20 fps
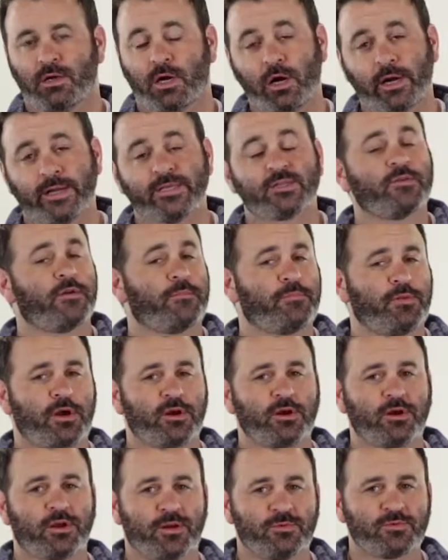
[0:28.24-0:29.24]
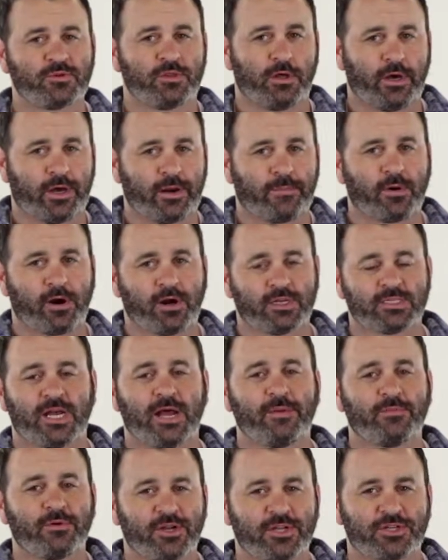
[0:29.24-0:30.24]
Alright, so the plugger comes with a lot of parts.
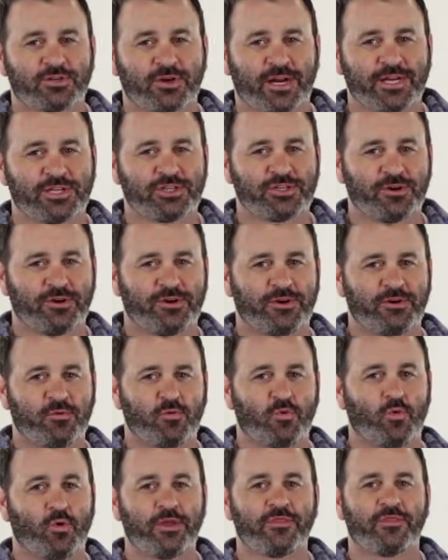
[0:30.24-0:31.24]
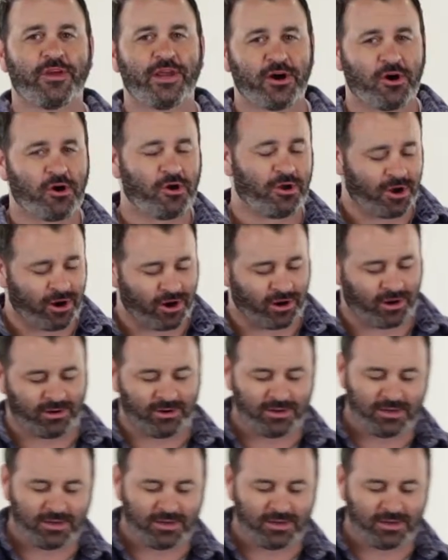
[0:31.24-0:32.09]
I'm going to try to show you what they all are.